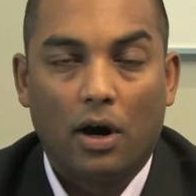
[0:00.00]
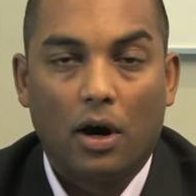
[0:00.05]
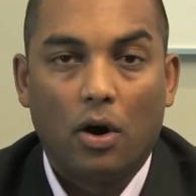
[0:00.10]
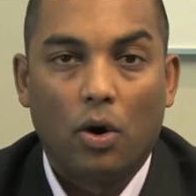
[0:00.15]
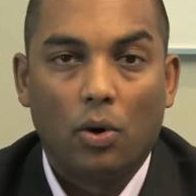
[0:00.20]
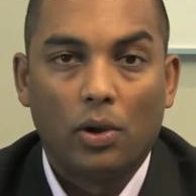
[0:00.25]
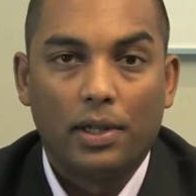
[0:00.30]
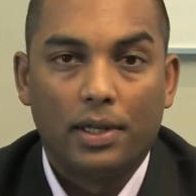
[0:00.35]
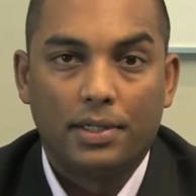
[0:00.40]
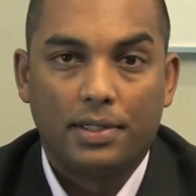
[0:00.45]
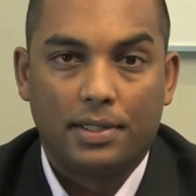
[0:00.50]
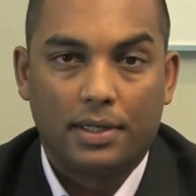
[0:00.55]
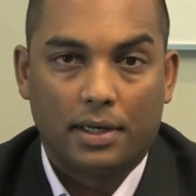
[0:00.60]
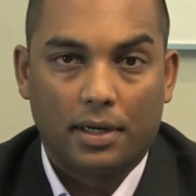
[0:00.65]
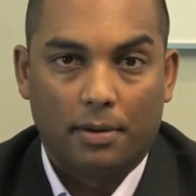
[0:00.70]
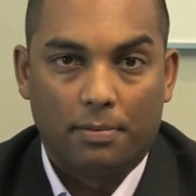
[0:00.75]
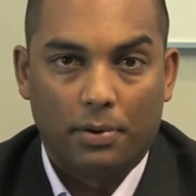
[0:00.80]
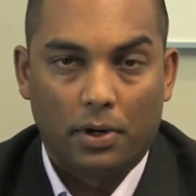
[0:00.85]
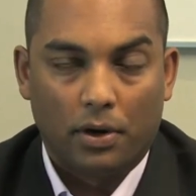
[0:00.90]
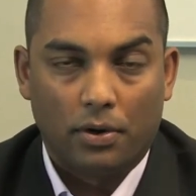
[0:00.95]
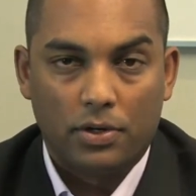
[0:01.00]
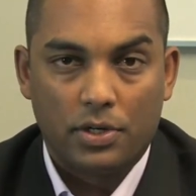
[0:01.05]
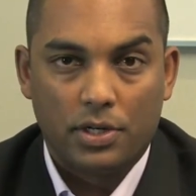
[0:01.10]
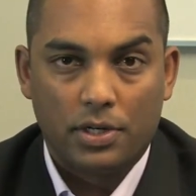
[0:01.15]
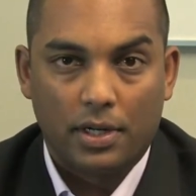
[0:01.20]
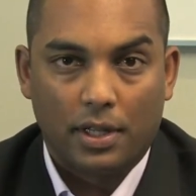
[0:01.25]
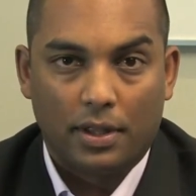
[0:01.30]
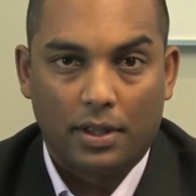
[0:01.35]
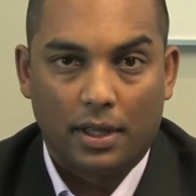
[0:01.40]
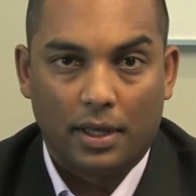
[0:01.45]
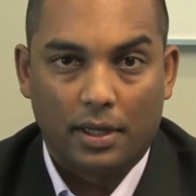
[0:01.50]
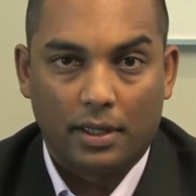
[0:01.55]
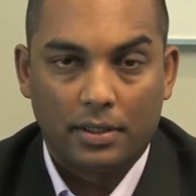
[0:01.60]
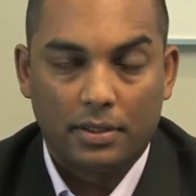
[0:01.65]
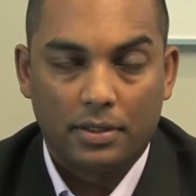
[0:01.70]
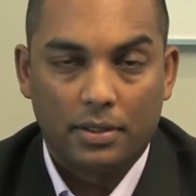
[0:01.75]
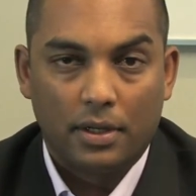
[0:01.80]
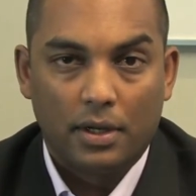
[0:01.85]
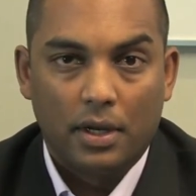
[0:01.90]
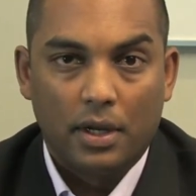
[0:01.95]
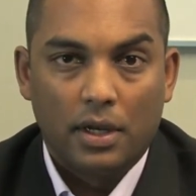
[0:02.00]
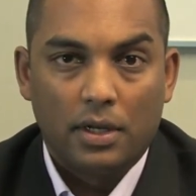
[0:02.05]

a holistic approach to things.